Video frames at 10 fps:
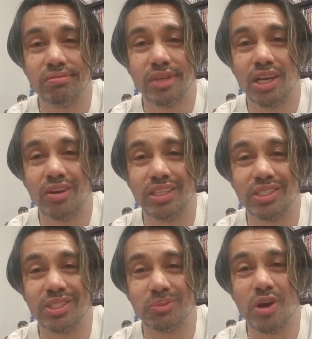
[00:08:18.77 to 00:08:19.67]
are like
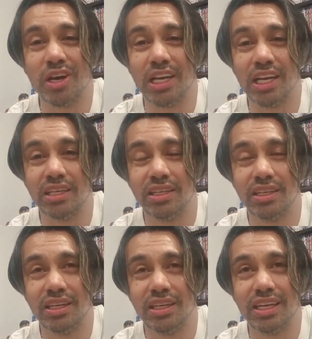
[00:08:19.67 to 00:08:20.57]
smiling.
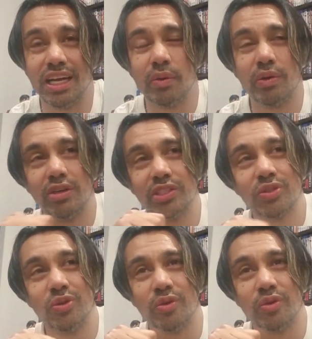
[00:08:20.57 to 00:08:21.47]
Now, when I
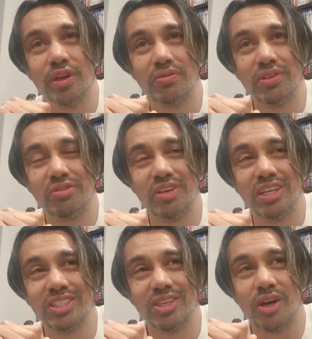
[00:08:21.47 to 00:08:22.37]
saw it the
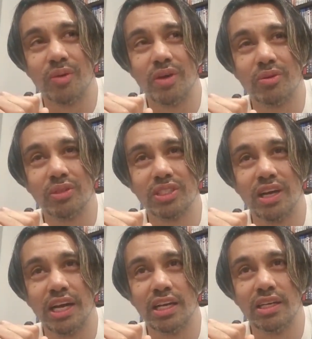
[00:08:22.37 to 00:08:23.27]
first time, I was
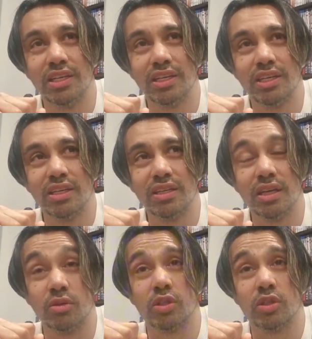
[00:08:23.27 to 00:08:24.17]
like,
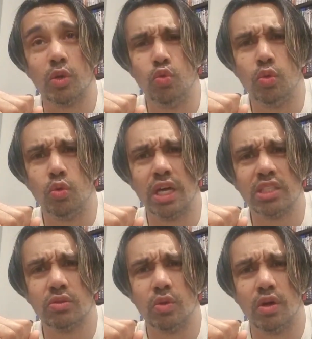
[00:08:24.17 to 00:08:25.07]
"Ooh,
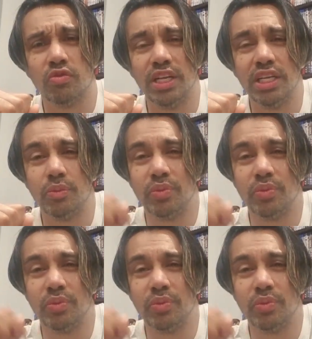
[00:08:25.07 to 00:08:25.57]
that's quite freaky."